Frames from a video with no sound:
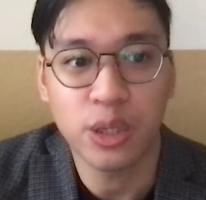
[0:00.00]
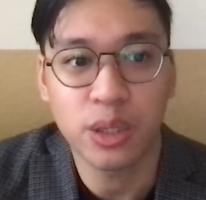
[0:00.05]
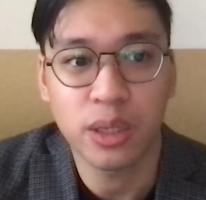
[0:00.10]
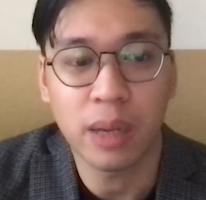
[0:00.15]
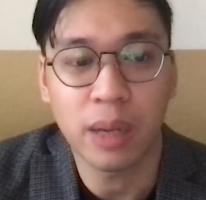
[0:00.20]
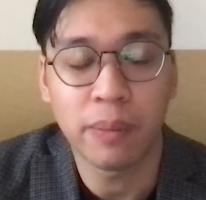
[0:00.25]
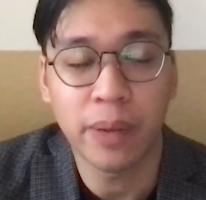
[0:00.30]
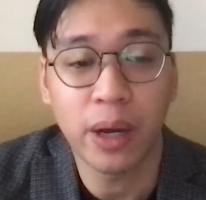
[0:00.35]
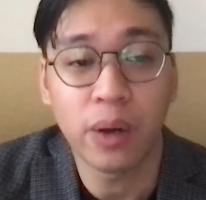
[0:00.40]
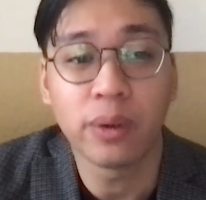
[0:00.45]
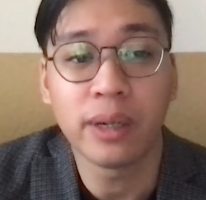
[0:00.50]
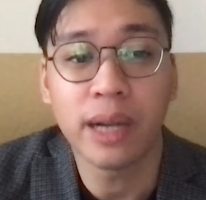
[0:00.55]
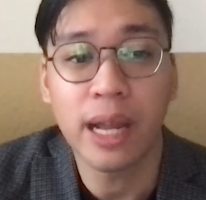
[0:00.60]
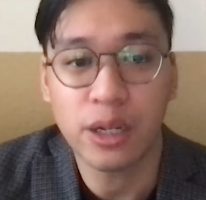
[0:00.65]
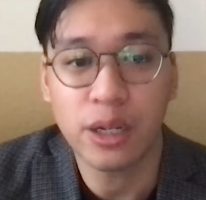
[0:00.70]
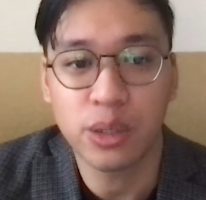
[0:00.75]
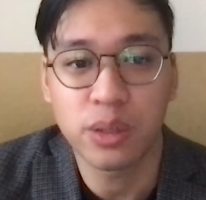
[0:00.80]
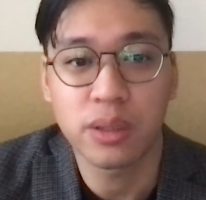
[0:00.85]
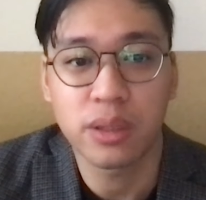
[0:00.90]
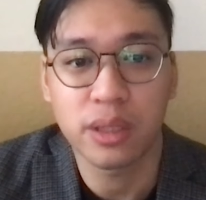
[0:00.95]
about
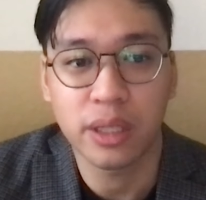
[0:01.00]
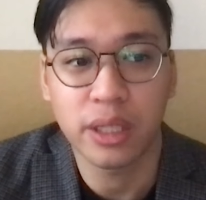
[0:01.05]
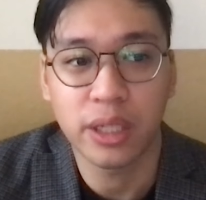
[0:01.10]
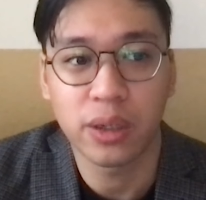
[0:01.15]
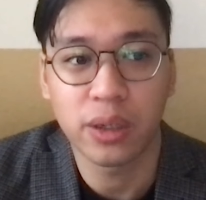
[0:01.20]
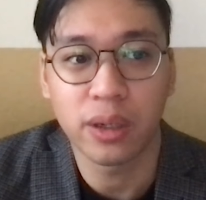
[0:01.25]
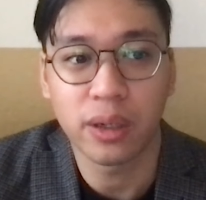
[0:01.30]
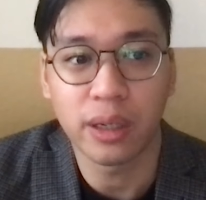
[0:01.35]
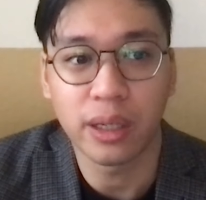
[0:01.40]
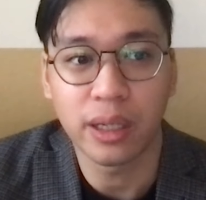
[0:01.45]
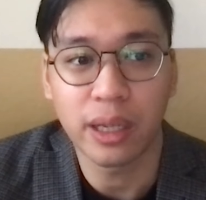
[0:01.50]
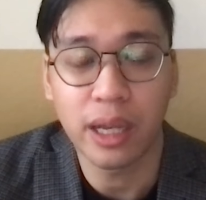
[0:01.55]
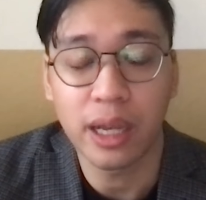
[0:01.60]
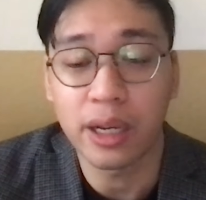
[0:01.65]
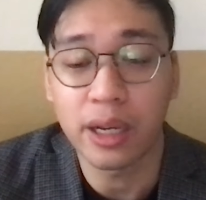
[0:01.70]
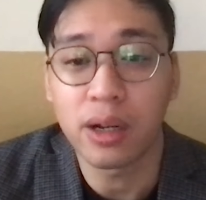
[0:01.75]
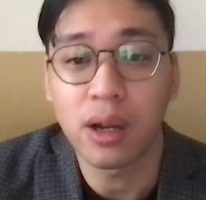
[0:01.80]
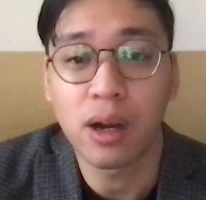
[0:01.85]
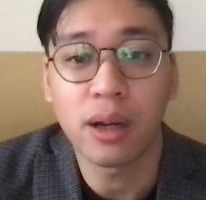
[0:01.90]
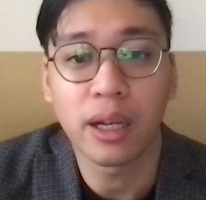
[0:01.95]
national security and
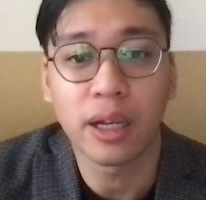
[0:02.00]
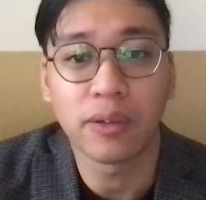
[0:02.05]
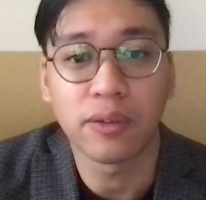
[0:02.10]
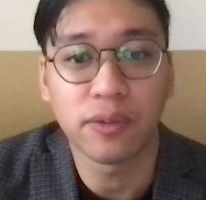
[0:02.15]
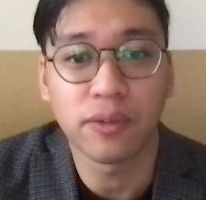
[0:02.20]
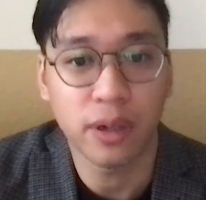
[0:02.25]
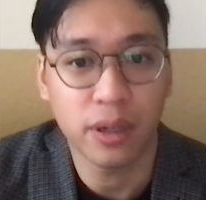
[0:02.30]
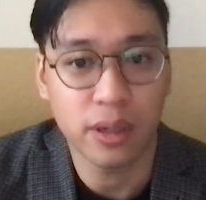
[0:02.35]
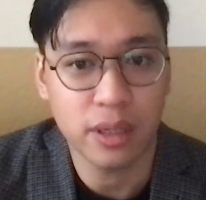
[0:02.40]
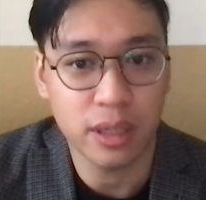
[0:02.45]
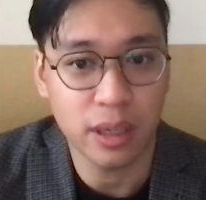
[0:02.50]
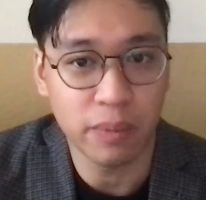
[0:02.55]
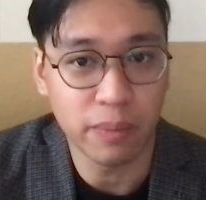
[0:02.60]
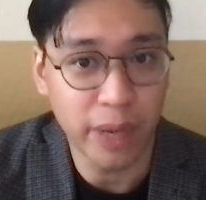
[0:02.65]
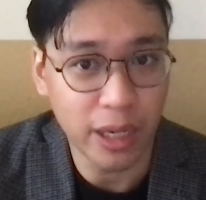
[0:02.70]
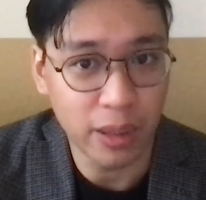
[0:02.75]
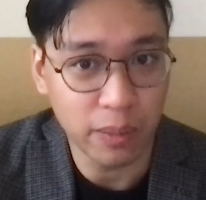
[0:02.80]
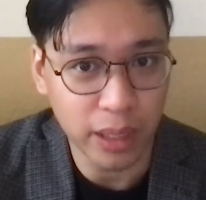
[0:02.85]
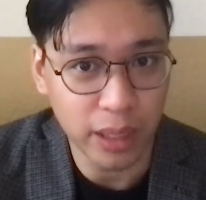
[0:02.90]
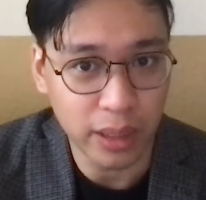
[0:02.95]
not a First
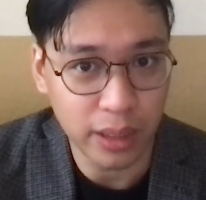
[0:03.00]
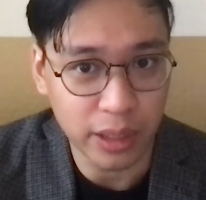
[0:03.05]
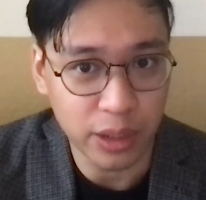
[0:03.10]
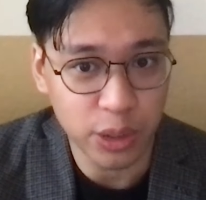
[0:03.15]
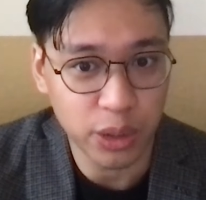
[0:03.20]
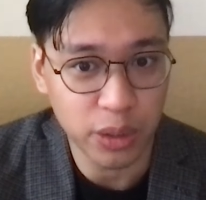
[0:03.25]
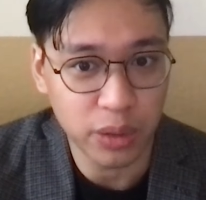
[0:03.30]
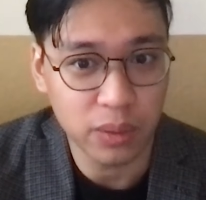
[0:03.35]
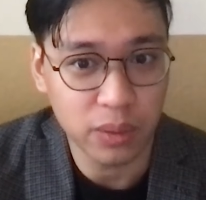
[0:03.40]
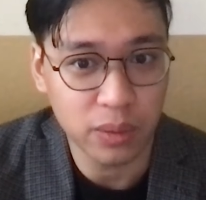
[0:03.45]
Amendment issue,